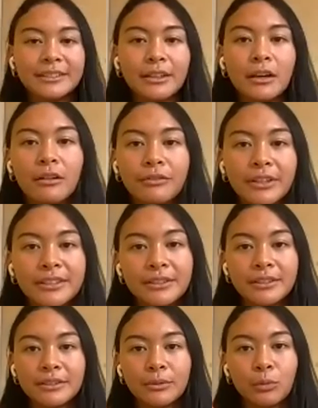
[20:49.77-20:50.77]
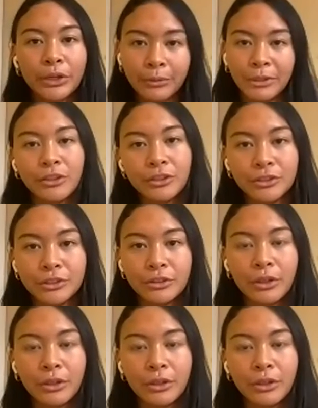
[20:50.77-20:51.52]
of this is what I'm here to do.